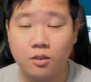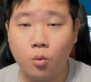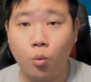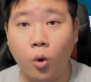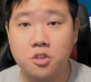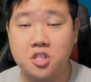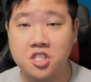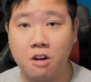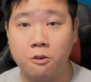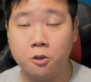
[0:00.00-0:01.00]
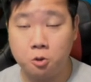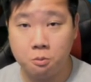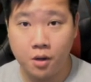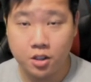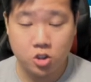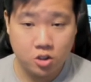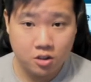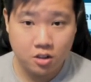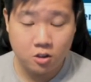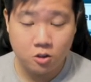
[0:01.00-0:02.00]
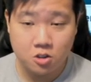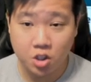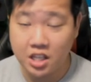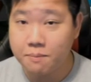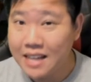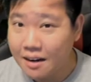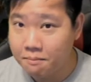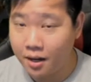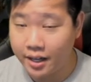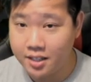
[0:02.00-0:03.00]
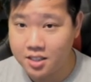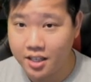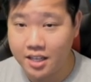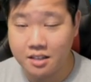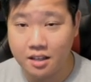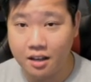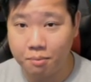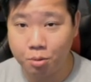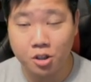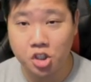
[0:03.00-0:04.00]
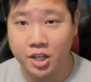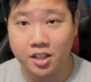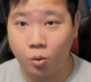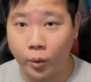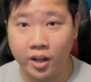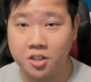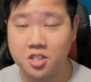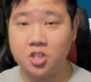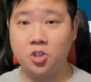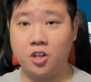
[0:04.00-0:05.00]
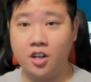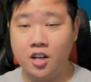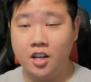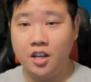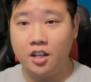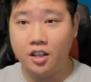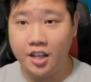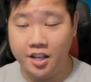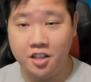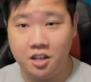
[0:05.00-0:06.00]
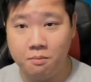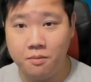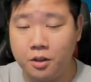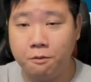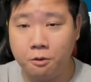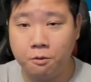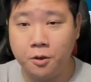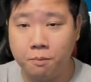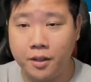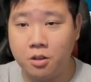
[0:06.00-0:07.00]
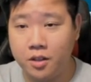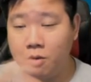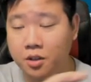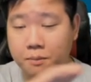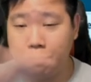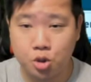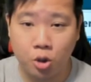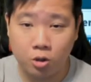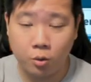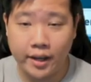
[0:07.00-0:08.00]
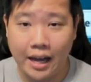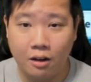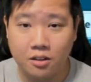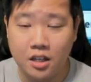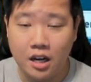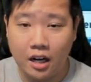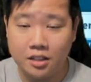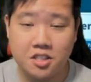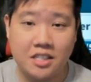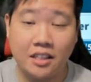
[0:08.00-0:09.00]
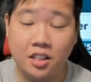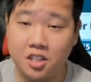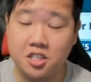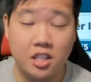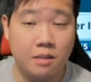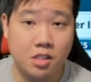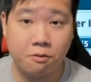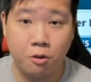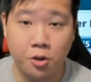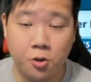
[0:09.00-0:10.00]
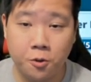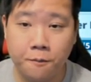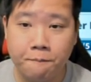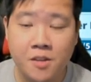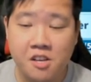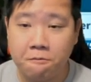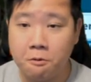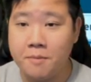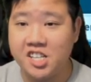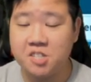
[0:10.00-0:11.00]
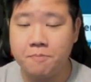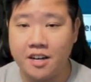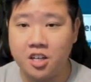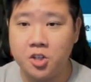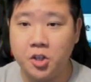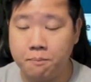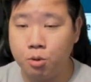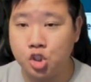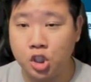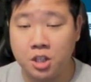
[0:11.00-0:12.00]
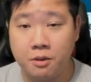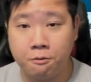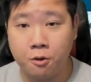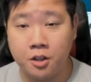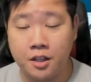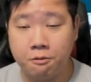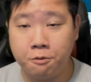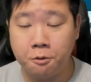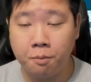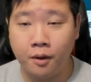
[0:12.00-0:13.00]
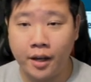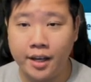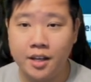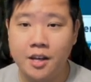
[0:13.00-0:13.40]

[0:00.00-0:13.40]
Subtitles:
won't suffer too much. So keep that in mind and appreciate the whales in your kingdom. If you're free to play, you can't really push all the way out. Understand that there's limits for you. If you're mid spender, you can push a little bit further than free to play,